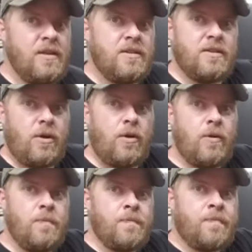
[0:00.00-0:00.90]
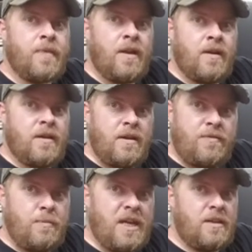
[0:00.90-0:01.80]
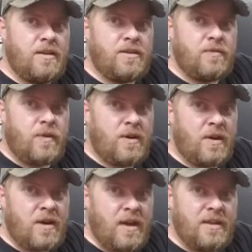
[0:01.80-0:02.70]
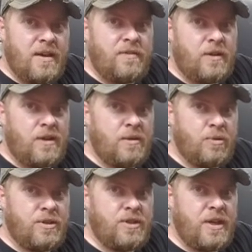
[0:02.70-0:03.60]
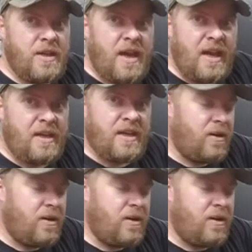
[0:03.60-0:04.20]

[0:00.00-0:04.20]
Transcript: So if you made it this far, I definitely appreciate you hanging out